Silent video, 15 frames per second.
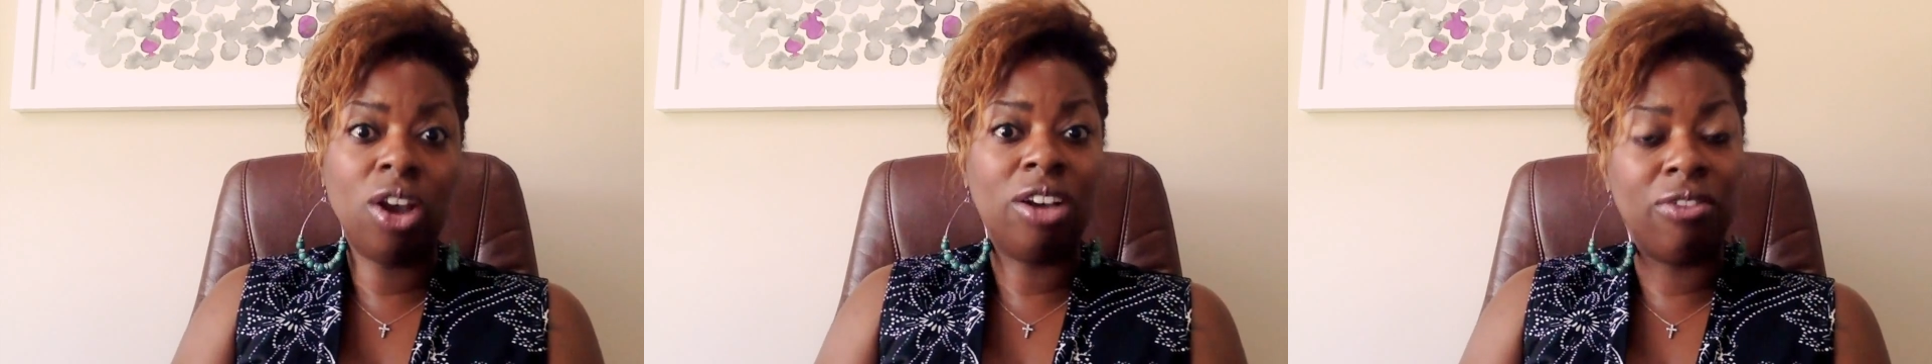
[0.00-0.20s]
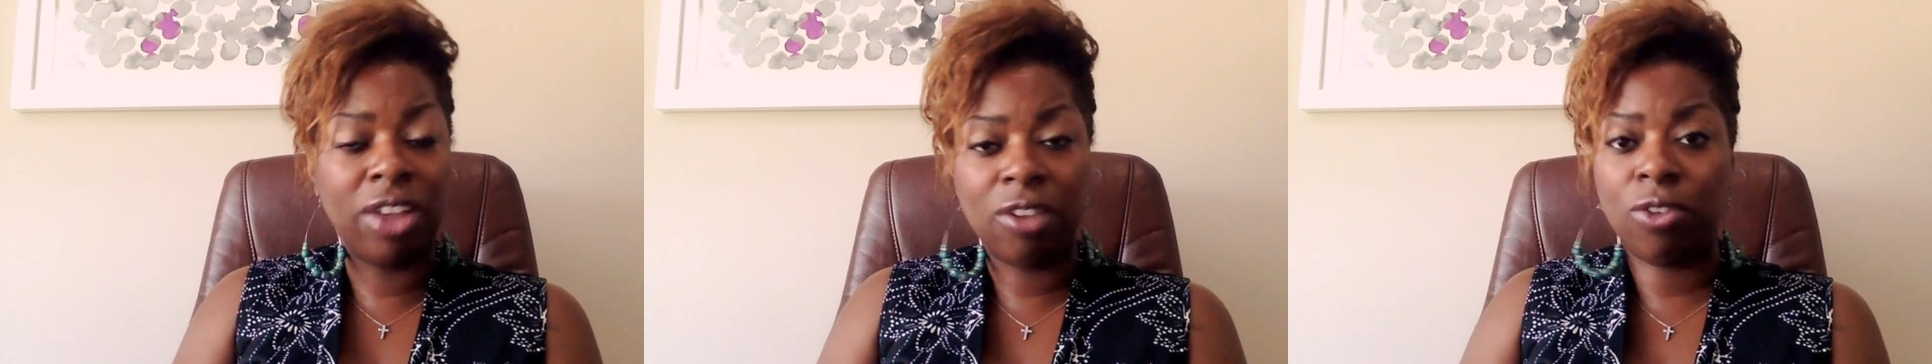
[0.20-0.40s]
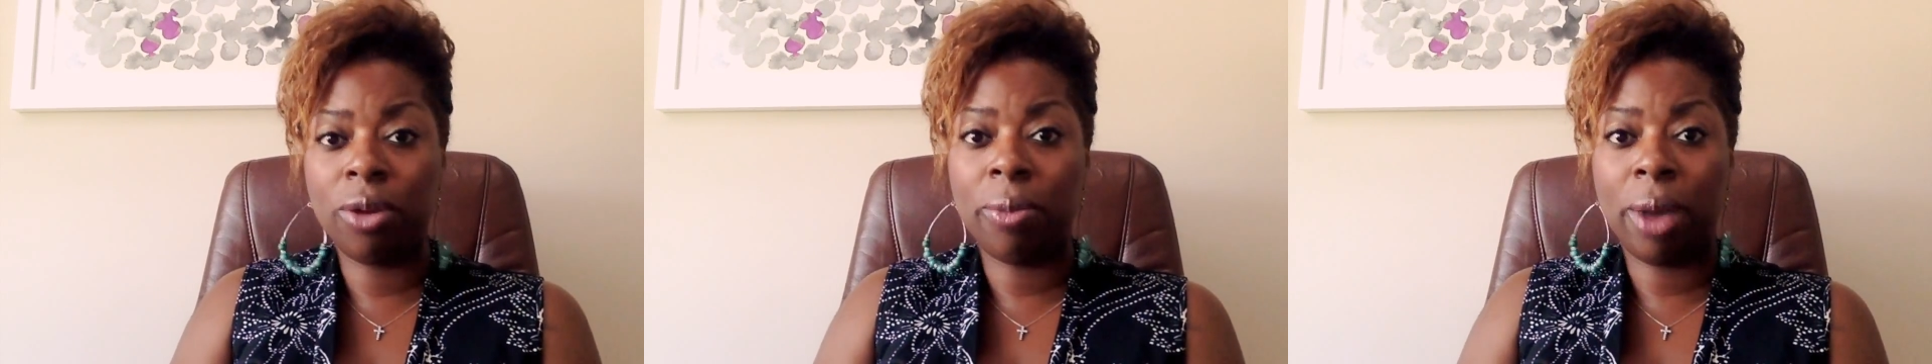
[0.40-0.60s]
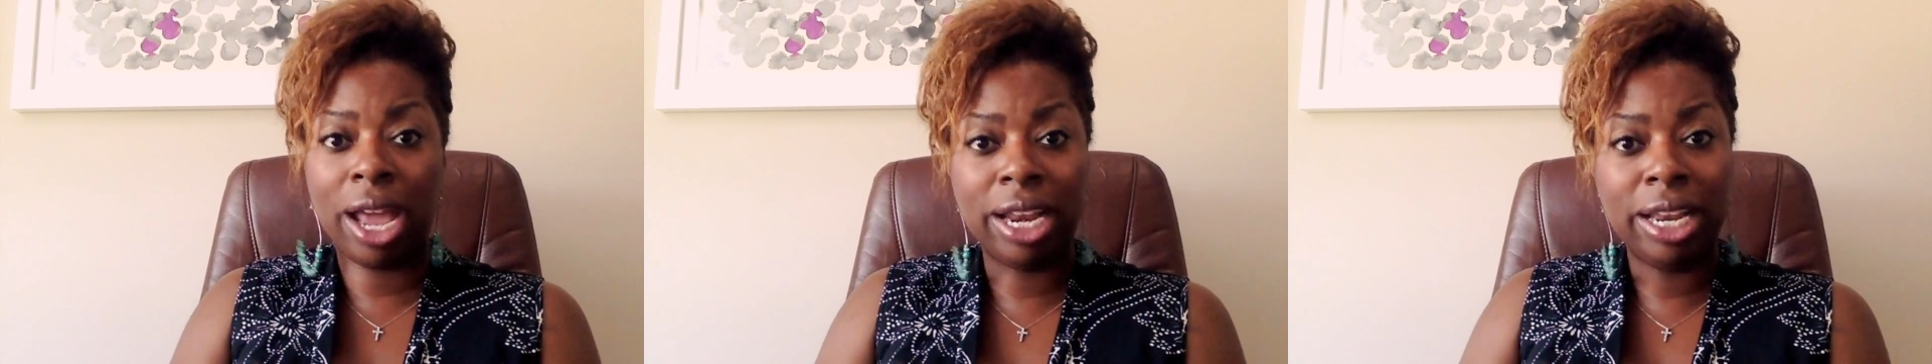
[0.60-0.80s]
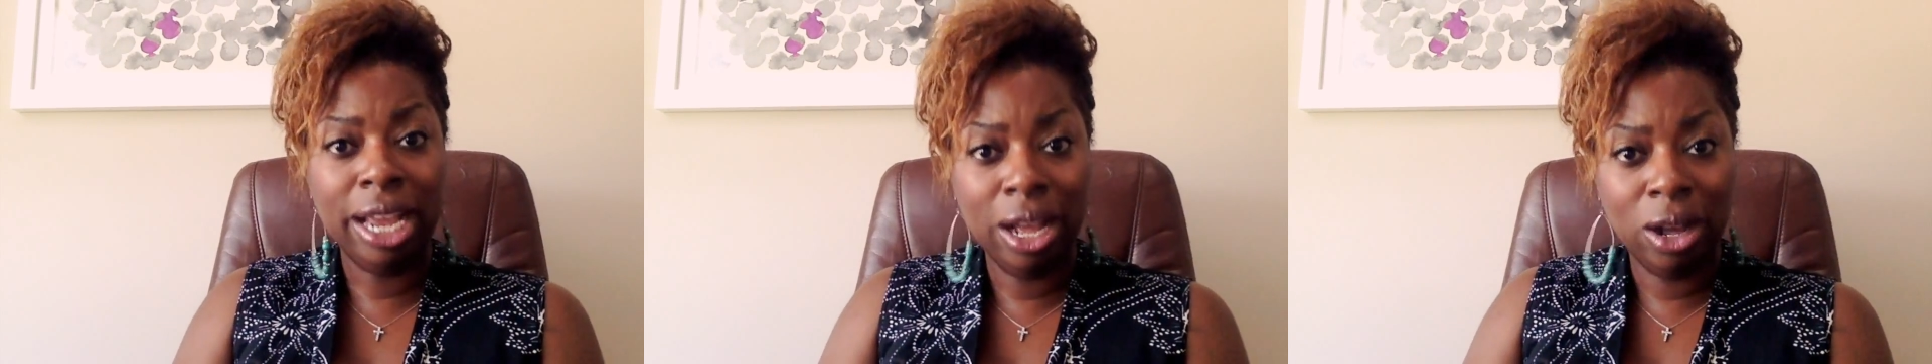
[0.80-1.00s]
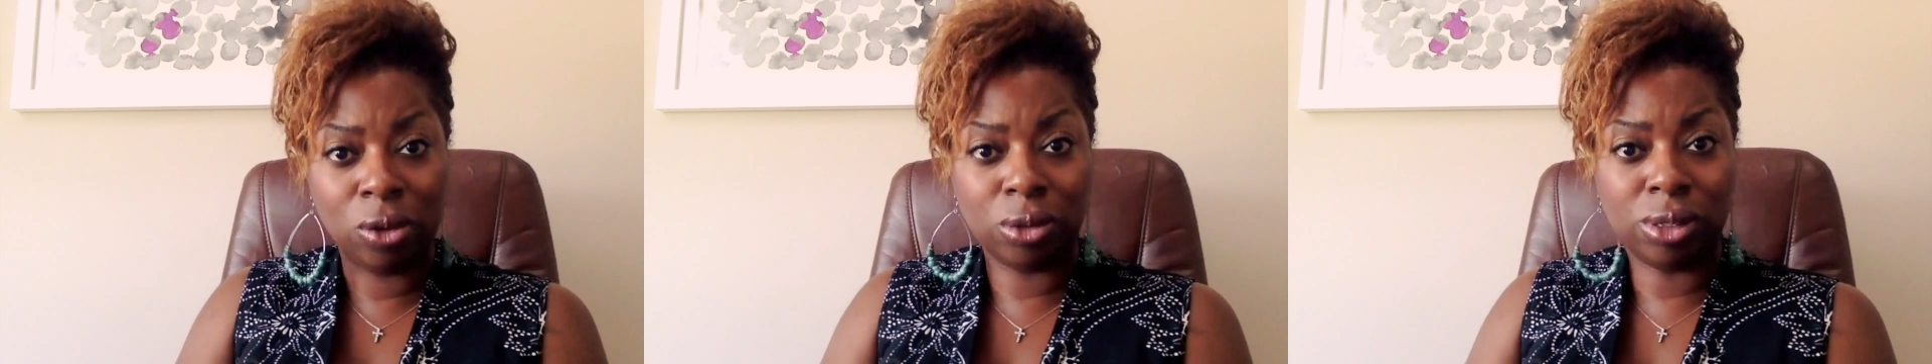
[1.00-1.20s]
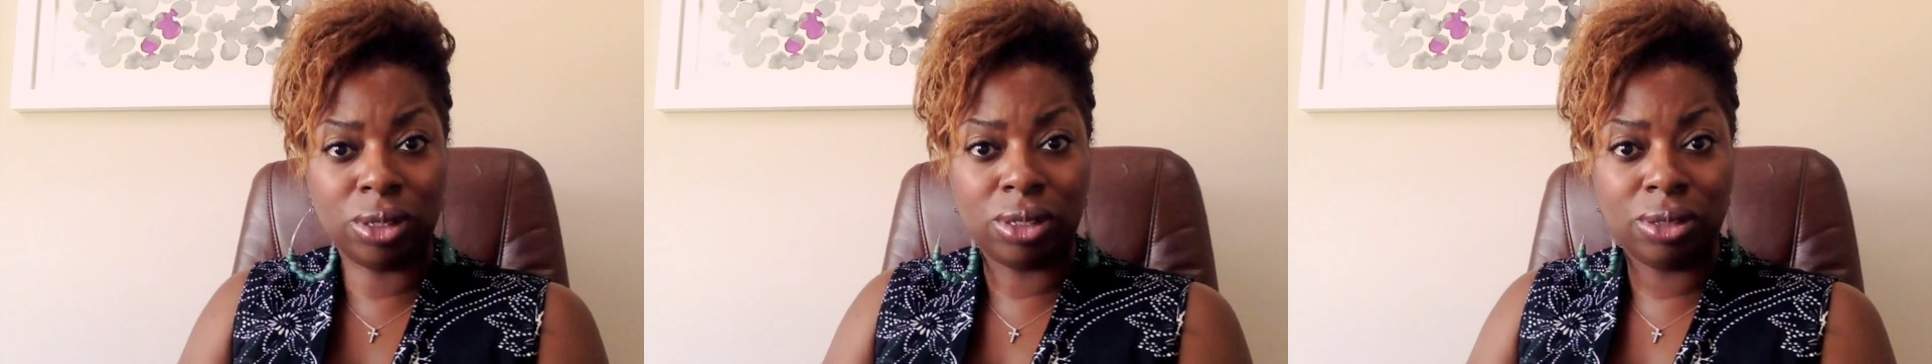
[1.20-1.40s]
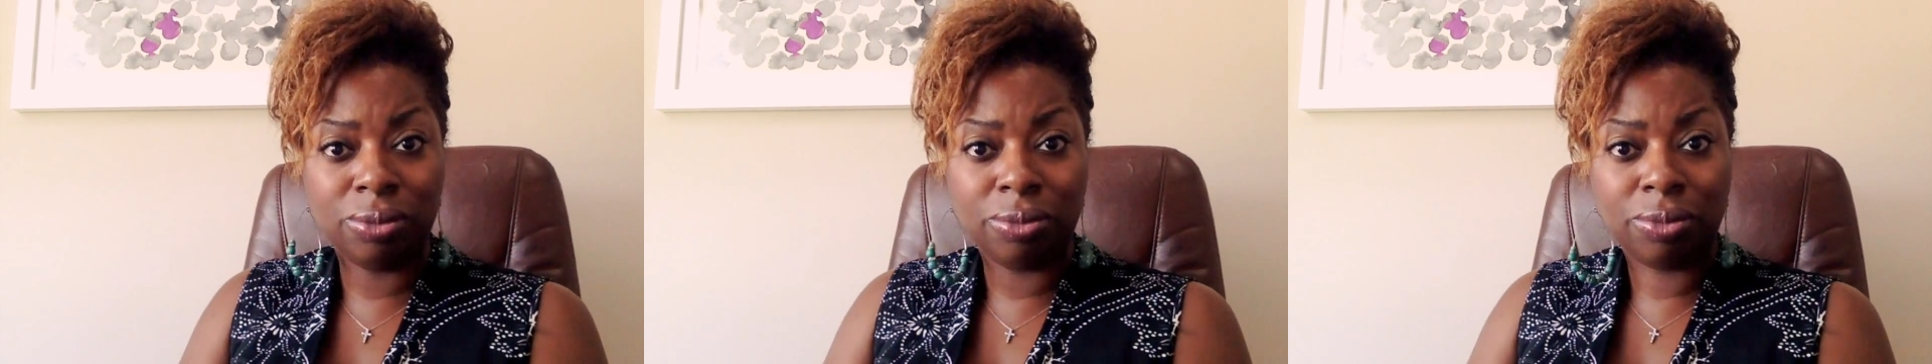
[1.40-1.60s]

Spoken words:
of everybody else.